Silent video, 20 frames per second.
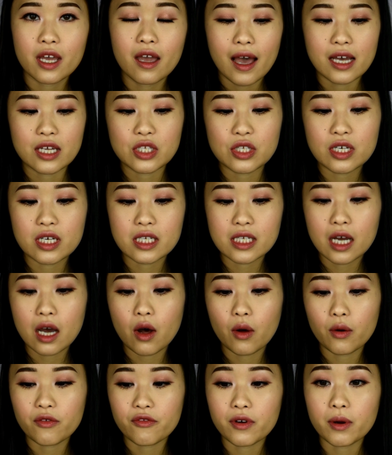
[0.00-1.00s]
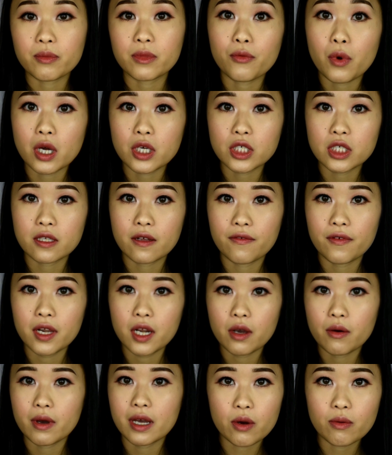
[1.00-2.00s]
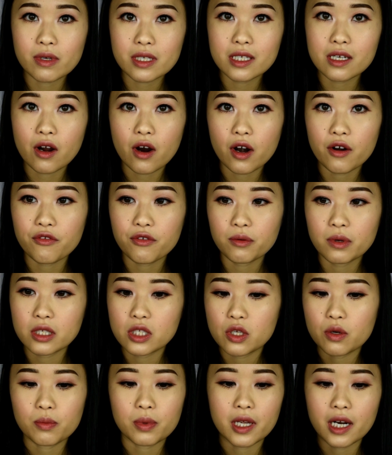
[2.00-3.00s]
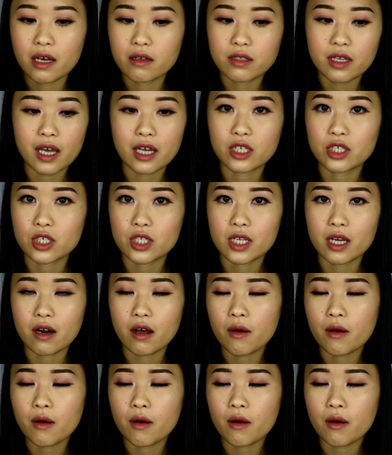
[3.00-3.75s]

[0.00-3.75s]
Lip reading: As you can tell from watching the video, it wasn't hard for me to blend out the edges at